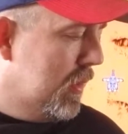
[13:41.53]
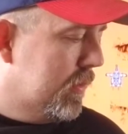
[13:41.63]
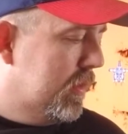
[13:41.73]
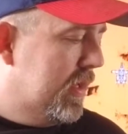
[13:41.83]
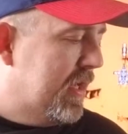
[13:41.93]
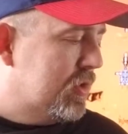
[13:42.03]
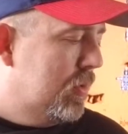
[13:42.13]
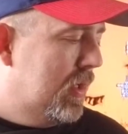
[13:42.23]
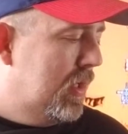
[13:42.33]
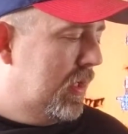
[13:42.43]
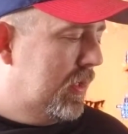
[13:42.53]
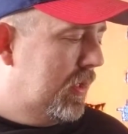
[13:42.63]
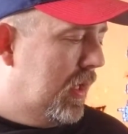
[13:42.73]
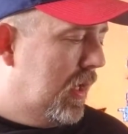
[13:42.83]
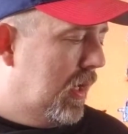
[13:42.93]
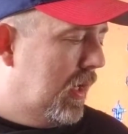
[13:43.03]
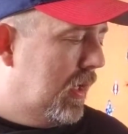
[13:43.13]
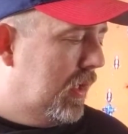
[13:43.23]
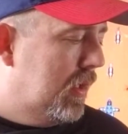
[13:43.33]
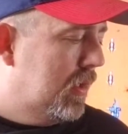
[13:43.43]
The next one,
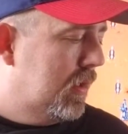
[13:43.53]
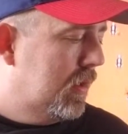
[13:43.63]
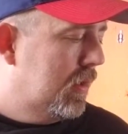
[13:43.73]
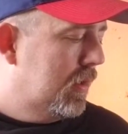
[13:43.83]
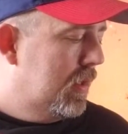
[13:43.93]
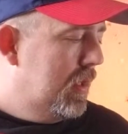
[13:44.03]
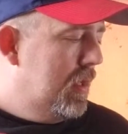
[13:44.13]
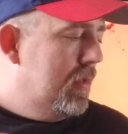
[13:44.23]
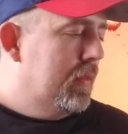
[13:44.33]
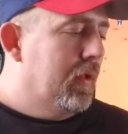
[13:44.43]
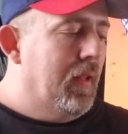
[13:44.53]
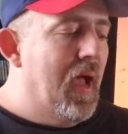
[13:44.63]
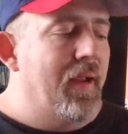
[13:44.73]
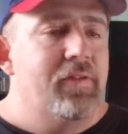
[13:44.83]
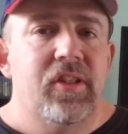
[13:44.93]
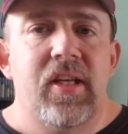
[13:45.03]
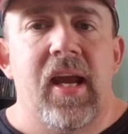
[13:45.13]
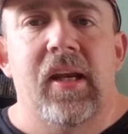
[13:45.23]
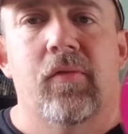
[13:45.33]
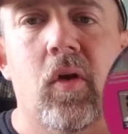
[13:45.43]
the Life
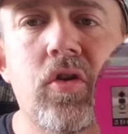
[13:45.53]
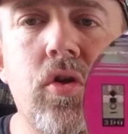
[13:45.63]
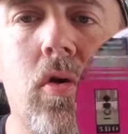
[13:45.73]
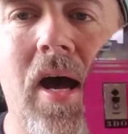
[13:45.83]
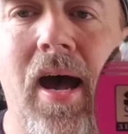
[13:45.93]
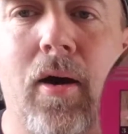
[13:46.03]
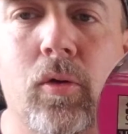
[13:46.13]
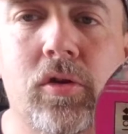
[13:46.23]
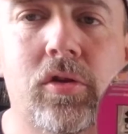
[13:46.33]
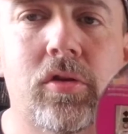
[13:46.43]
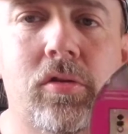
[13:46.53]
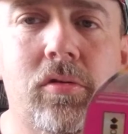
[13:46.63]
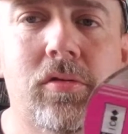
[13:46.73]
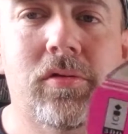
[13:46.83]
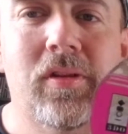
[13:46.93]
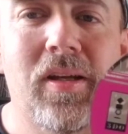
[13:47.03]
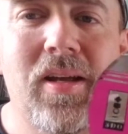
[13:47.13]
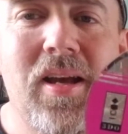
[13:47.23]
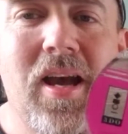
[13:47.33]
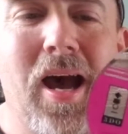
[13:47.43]
Stage Virtual House.
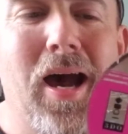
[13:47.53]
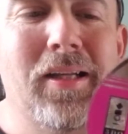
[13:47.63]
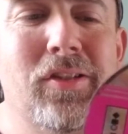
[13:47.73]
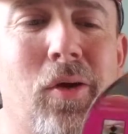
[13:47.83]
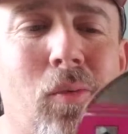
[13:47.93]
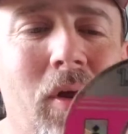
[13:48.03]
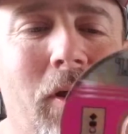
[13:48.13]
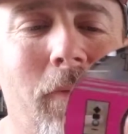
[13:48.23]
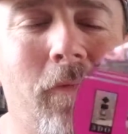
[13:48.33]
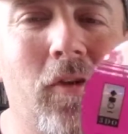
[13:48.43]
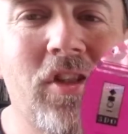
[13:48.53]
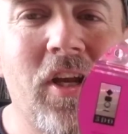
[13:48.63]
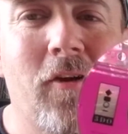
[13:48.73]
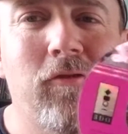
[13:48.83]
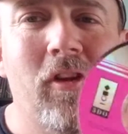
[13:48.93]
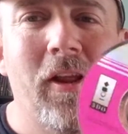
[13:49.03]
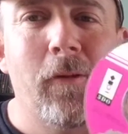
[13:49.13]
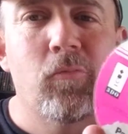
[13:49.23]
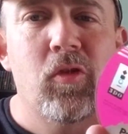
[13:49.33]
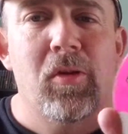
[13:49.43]
I saw one up for sale for like
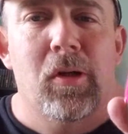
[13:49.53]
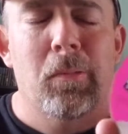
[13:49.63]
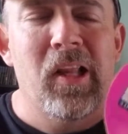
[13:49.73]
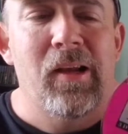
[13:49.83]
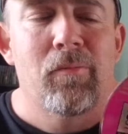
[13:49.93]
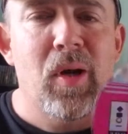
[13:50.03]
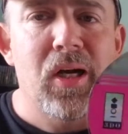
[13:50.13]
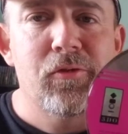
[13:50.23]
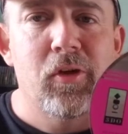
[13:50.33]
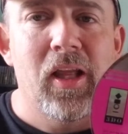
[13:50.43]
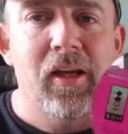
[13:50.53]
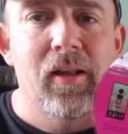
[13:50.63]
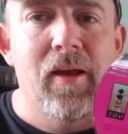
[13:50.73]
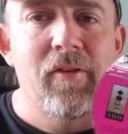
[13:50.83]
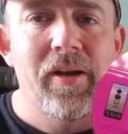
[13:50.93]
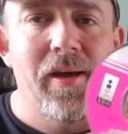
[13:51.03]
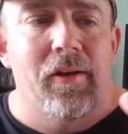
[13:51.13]
complete in box for like $11.